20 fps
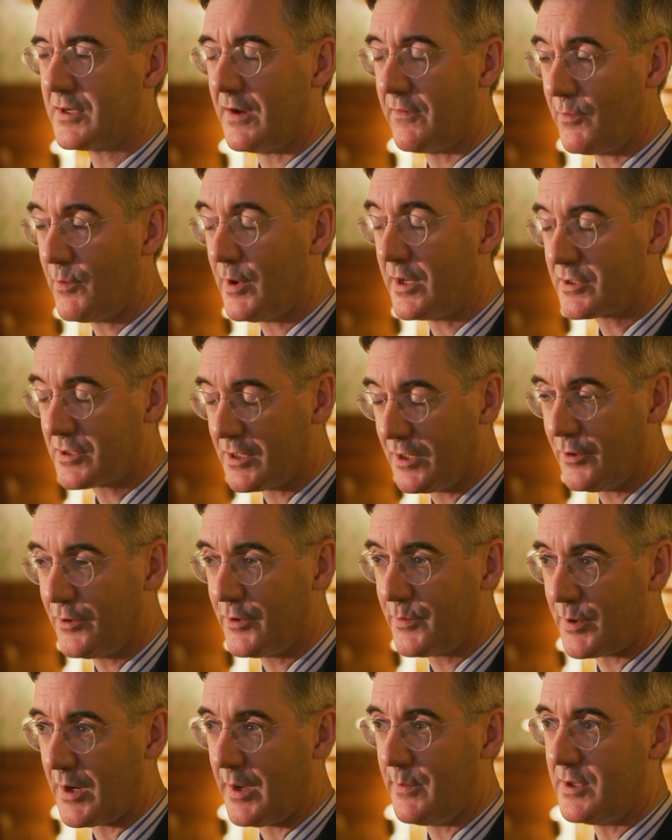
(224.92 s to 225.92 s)
which everyone
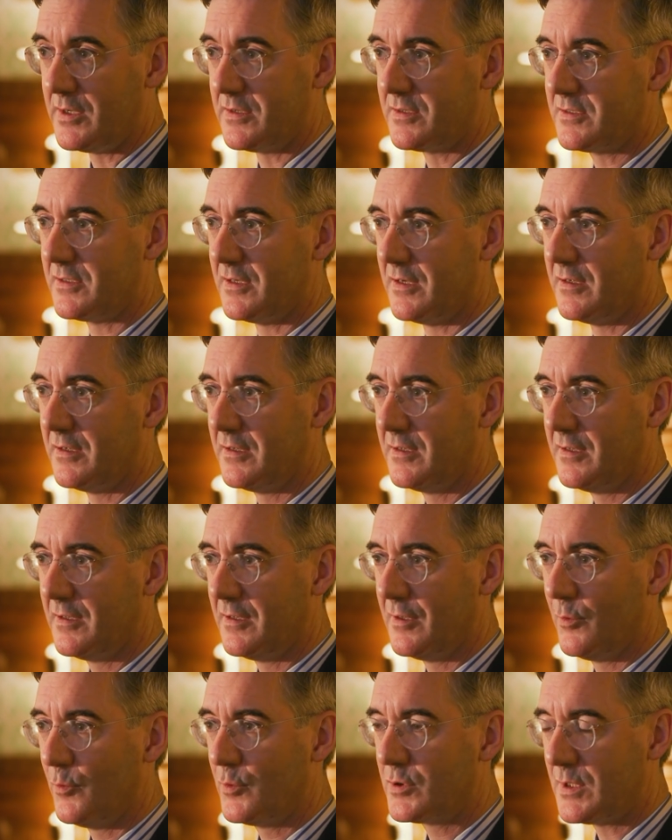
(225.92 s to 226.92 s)
told the Prime Minister
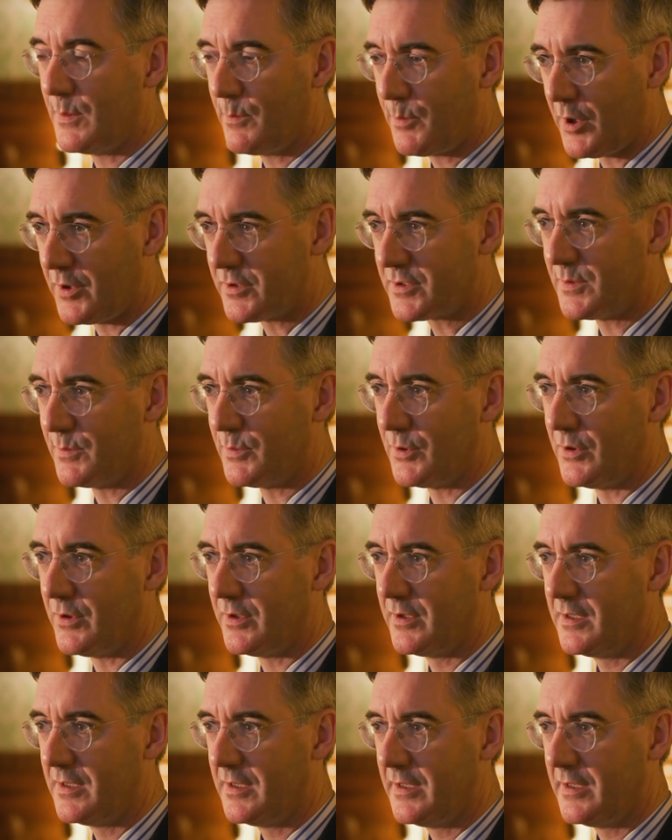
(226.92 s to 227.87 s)
was impossible.